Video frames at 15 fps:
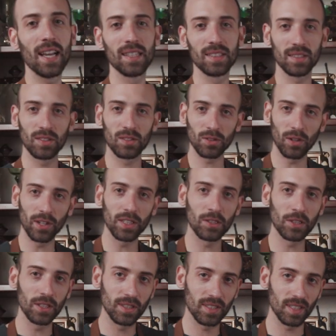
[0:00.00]
has its
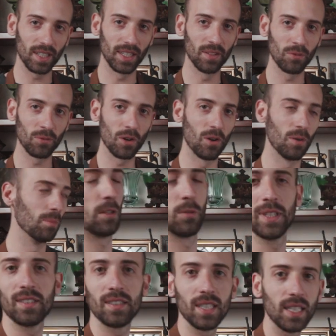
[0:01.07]
origins in Rome.
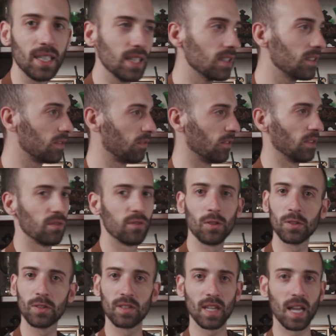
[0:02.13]
We see it for the
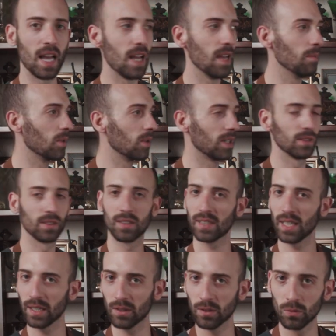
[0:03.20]
first time around the
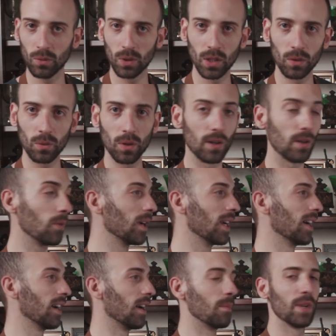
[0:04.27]
Second World War,
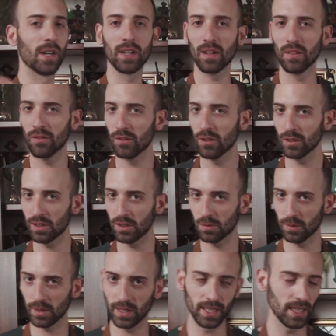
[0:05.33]
where American forces
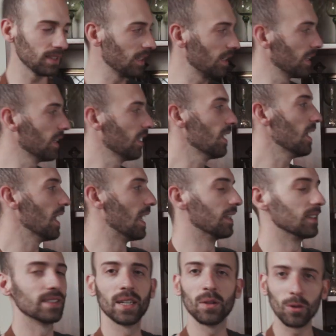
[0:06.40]
were in Italy
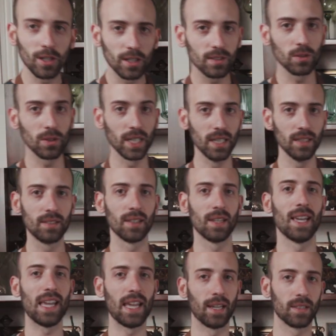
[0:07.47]
and they wanted to eat
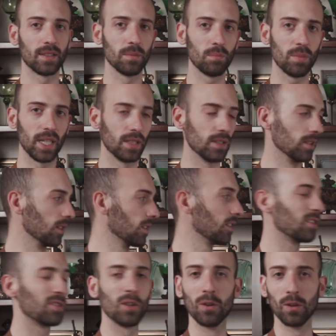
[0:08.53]
eggs and bacon.
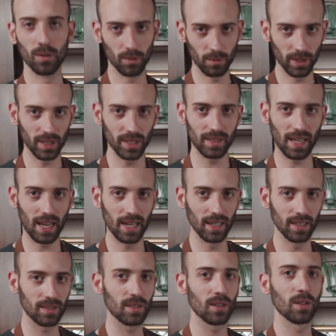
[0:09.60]
So, we're
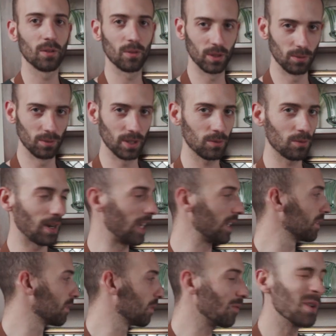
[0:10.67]
Italians, we do it right,
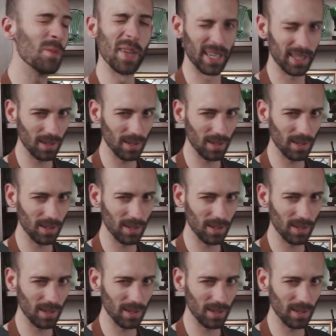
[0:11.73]
we make